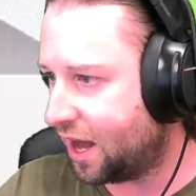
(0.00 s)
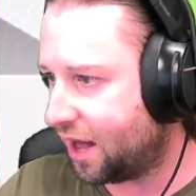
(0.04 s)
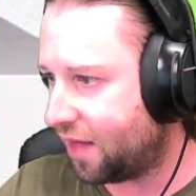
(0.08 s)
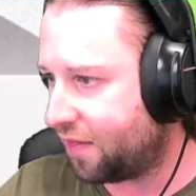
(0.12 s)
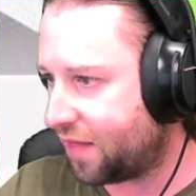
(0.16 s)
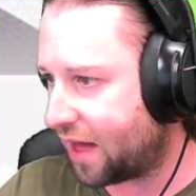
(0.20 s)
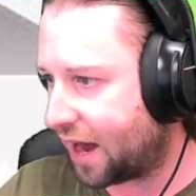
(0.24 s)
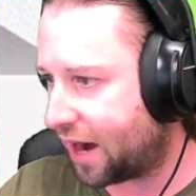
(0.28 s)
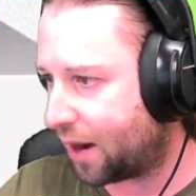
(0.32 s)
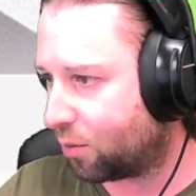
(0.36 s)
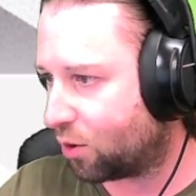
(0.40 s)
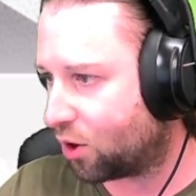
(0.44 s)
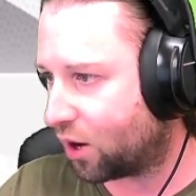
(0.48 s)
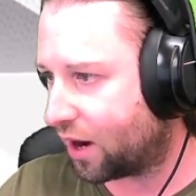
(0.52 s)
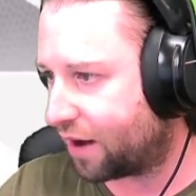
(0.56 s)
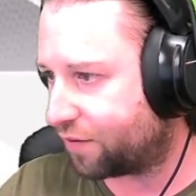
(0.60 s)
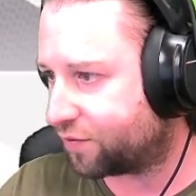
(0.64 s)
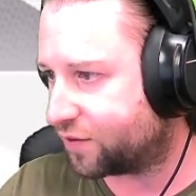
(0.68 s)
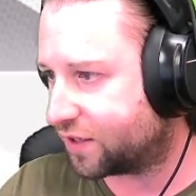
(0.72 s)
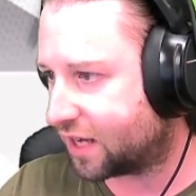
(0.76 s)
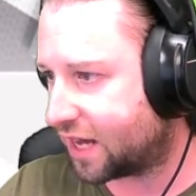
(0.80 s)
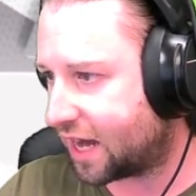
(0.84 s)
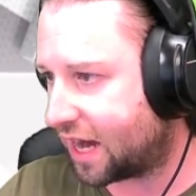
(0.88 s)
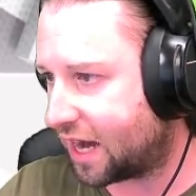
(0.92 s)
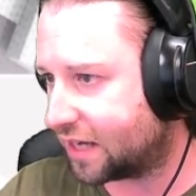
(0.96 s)
And then I'm going to
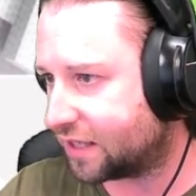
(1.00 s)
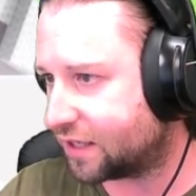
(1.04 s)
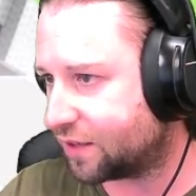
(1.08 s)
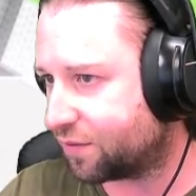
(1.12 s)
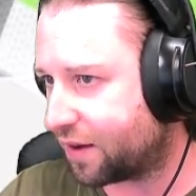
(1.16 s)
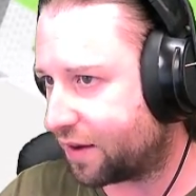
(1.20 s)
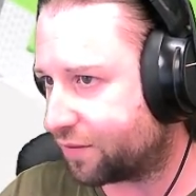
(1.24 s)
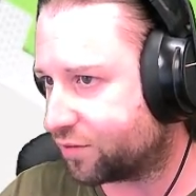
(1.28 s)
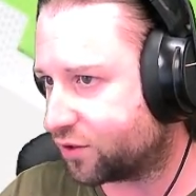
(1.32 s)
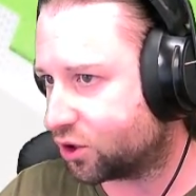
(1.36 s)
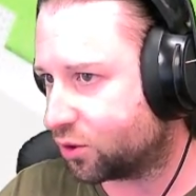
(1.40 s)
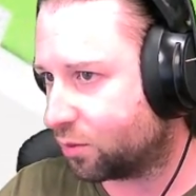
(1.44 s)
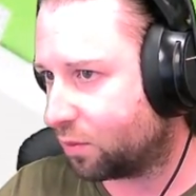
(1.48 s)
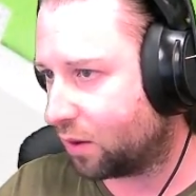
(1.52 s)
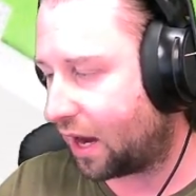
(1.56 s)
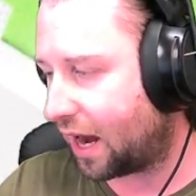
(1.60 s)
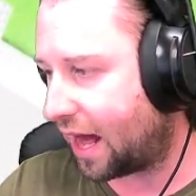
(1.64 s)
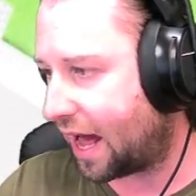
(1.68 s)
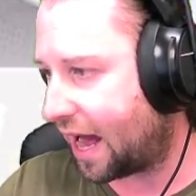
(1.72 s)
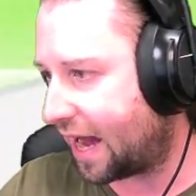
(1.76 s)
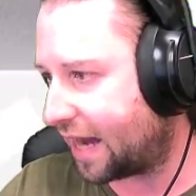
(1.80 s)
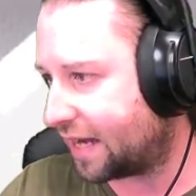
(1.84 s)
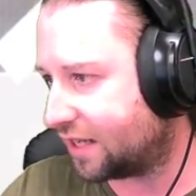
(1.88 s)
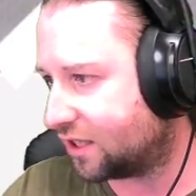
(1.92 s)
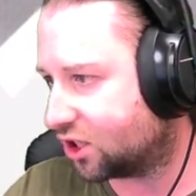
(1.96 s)
have to kind of have some
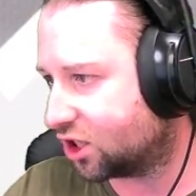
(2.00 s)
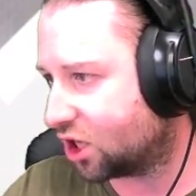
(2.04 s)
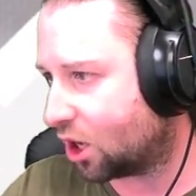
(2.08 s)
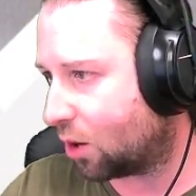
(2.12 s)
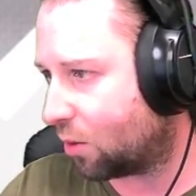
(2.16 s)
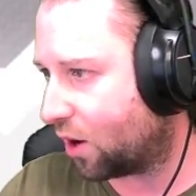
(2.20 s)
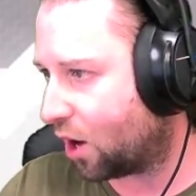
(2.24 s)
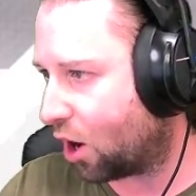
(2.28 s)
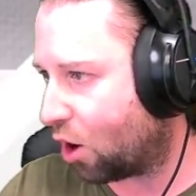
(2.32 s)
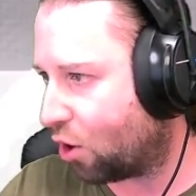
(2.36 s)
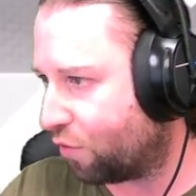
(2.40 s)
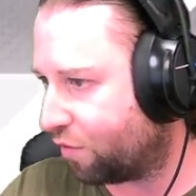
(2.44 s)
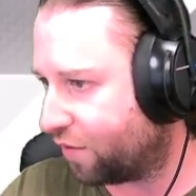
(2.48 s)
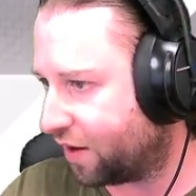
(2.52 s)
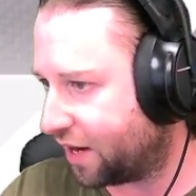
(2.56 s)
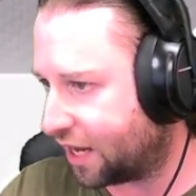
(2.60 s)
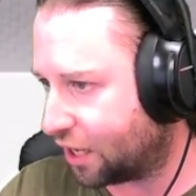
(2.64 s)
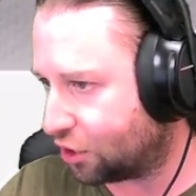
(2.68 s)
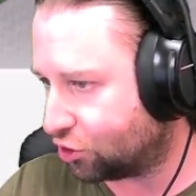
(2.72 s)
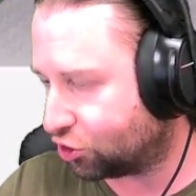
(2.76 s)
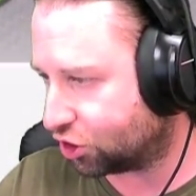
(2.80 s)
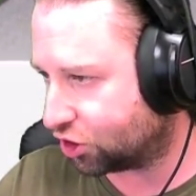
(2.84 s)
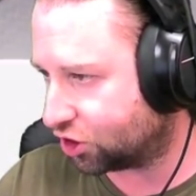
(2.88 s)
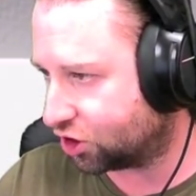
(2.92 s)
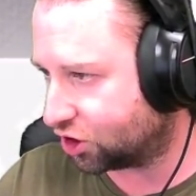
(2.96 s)
lines going over
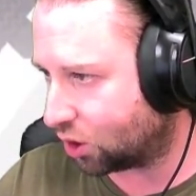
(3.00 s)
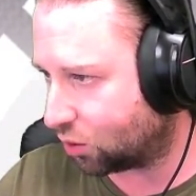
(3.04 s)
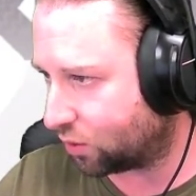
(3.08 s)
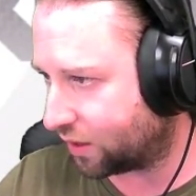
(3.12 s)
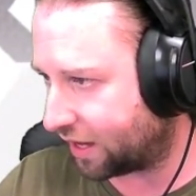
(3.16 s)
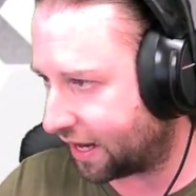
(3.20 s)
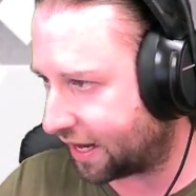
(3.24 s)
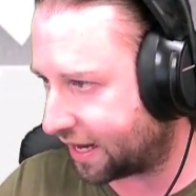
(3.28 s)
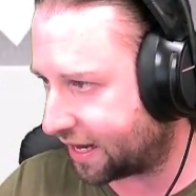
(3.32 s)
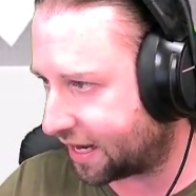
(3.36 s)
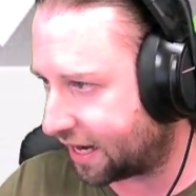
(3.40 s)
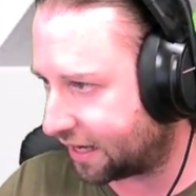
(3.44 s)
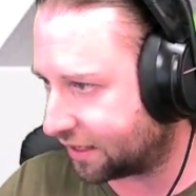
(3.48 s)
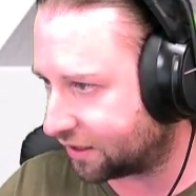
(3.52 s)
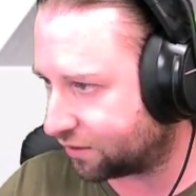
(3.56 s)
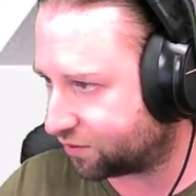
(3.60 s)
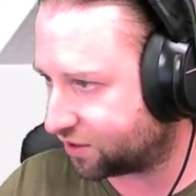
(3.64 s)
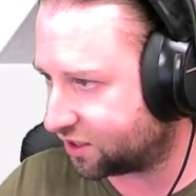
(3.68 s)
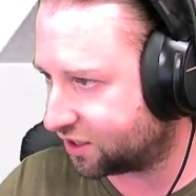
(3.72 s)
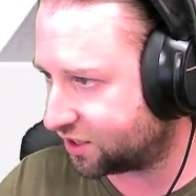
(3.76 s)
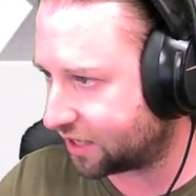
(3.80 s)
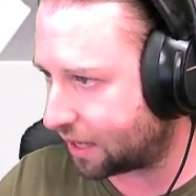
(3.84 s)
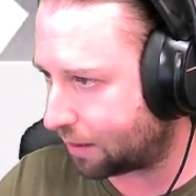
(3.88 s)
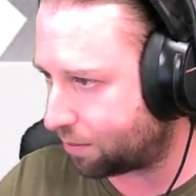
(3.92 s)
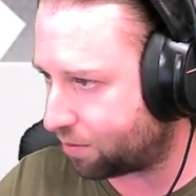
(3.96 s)
here just so that it kind of
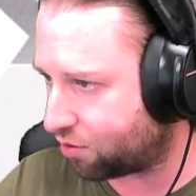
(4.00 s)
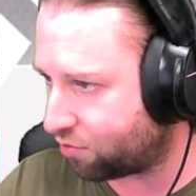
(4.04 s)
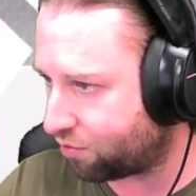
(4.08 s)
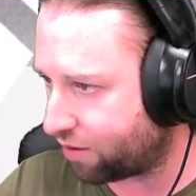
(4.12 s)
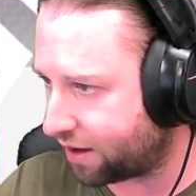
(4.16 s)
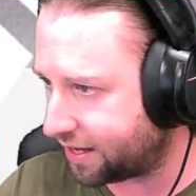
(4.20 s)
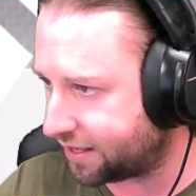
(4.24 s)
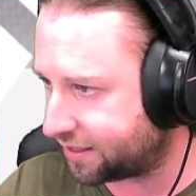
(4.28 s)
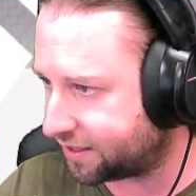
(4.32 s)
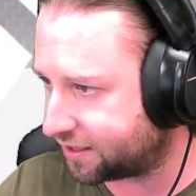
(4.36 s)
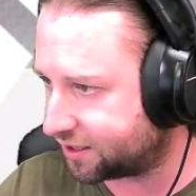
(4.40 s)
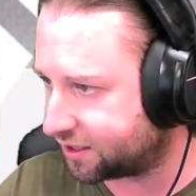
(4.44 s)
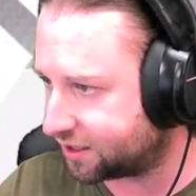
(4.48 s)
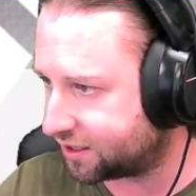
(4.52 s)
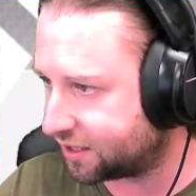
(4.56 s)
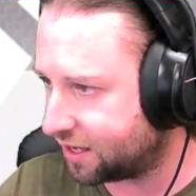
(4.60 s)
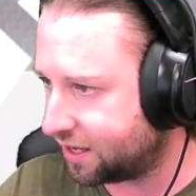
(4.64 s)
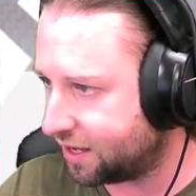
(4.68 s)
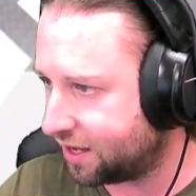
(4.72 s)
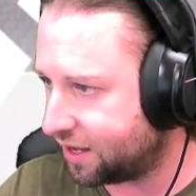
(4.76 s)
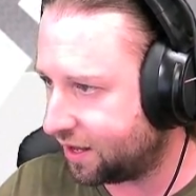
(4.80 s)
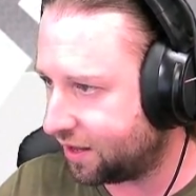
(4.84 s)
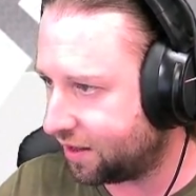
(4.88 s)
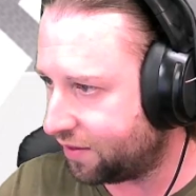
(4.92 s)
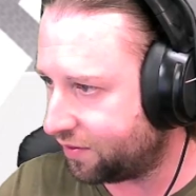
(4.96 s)
separates
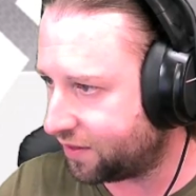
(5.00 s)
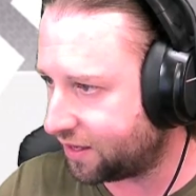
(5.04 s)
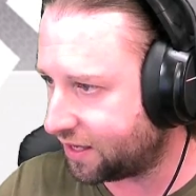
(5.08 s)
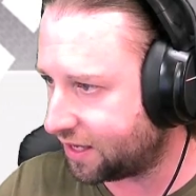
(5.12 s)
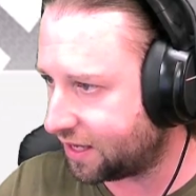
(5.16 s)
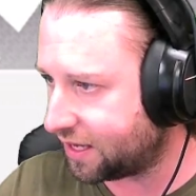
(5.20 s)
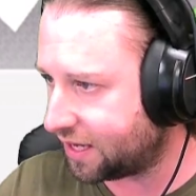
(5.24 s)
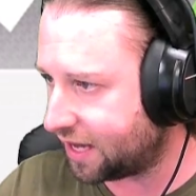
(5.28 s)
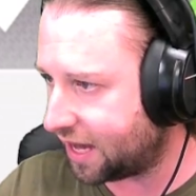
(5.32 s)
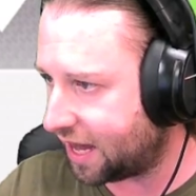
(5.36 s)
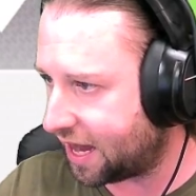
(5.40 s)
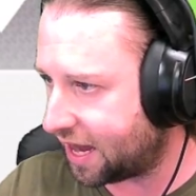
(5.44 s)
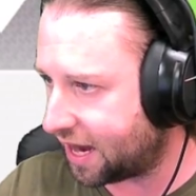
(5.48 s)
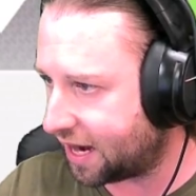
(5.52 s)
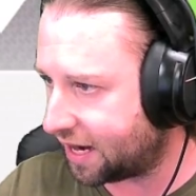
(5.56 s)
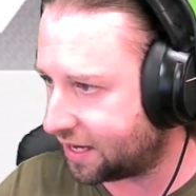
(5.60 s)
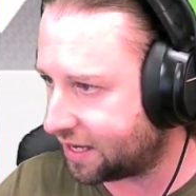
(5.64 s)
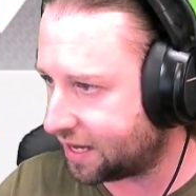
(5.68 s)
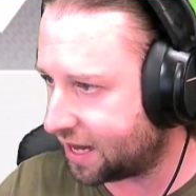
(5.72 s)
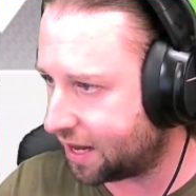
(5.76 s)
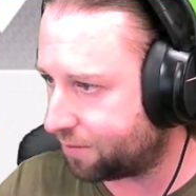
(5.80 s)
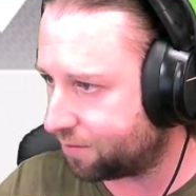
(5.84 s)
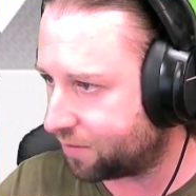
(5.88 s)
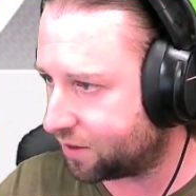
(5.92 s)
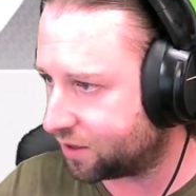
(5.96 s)
the
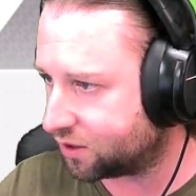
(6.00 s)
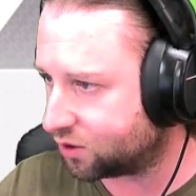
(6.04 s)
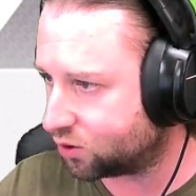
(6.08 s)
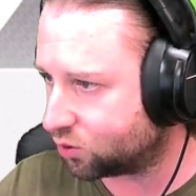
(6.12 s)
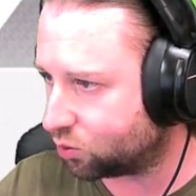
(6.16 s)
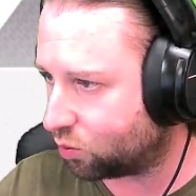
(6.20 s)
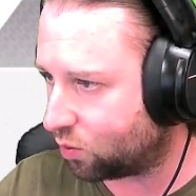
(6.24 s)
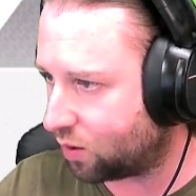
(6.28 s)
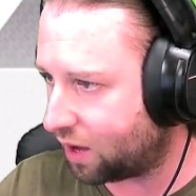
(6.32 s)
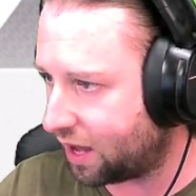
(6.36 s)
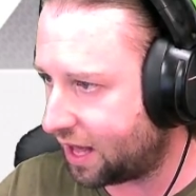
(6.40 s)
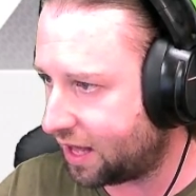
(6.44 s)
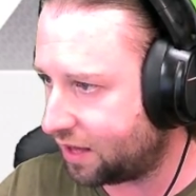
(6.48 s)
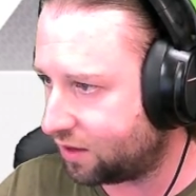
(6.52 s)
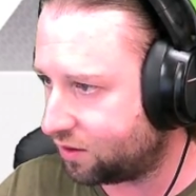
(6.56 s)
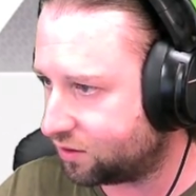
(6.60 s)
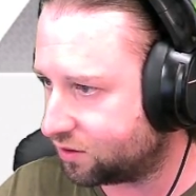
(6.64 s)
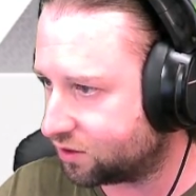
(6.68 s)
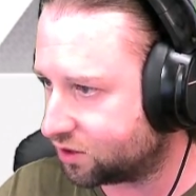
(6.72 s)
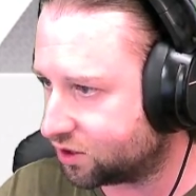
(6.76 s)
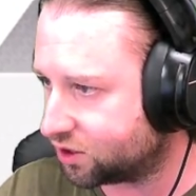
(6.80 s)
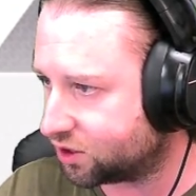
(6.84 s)
area as well.